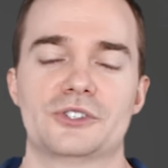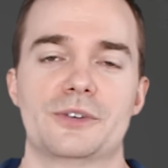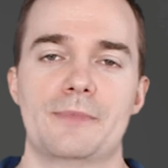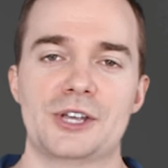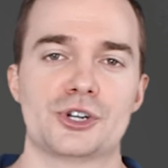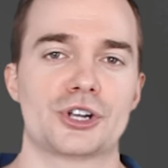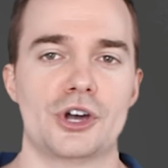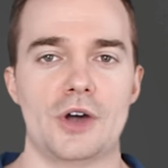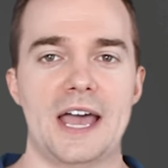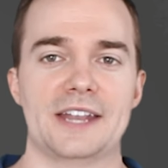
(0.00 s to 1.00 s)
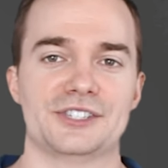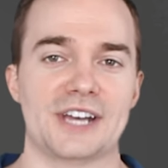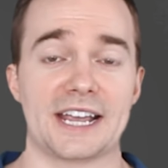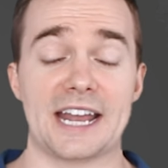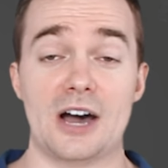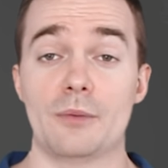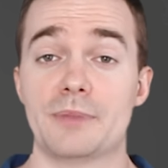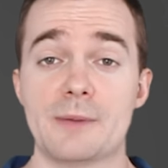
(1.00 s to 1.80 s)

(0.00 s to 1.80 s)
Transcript: so make sure to go ahead and check it out.